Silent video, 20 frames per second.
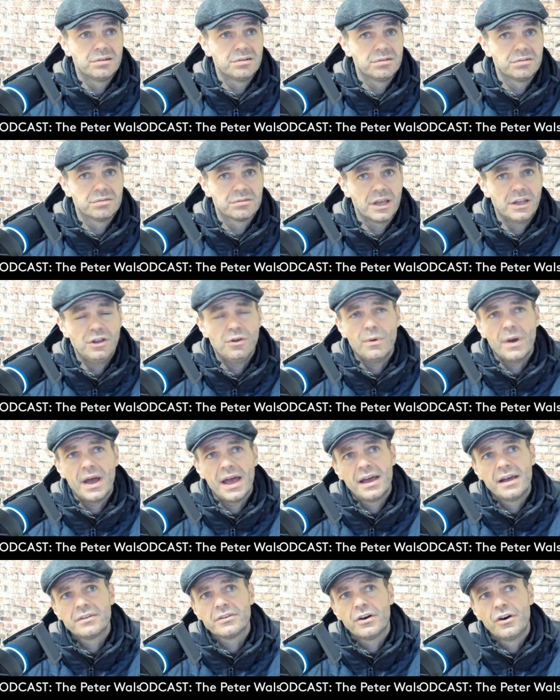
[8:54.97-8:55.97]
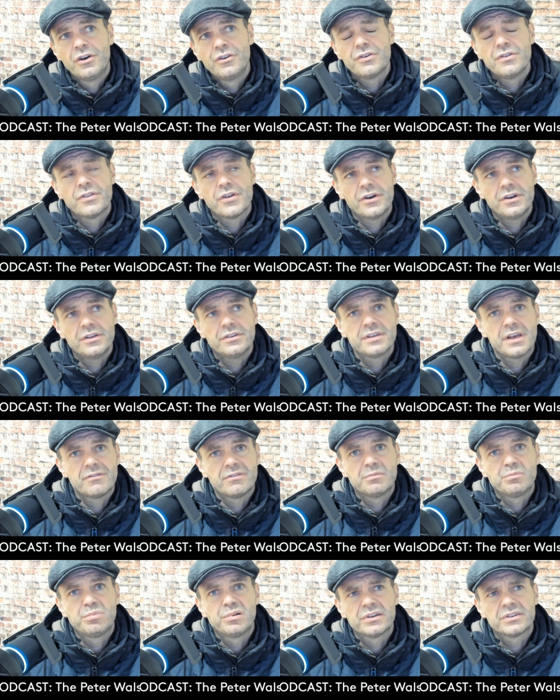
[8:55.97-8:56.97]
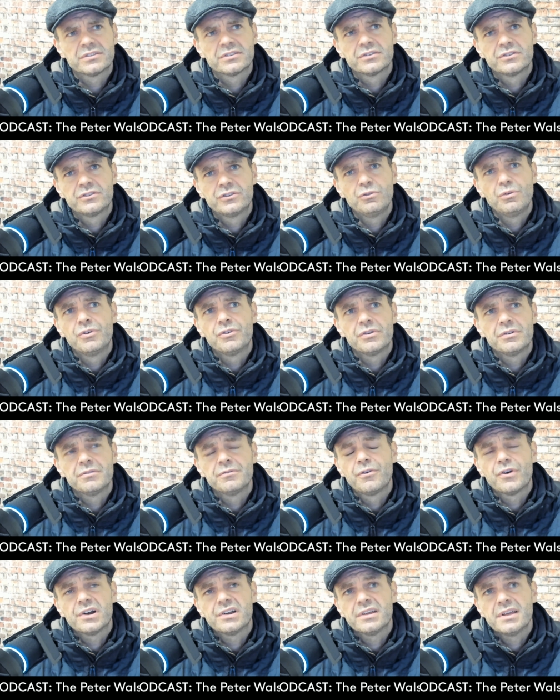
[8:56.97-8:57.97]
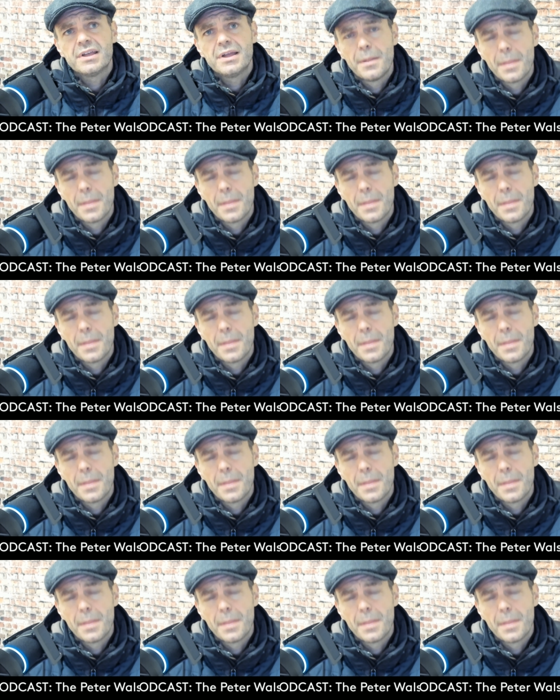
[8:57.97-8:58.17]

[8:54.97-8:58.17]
can you add 137 plus 240?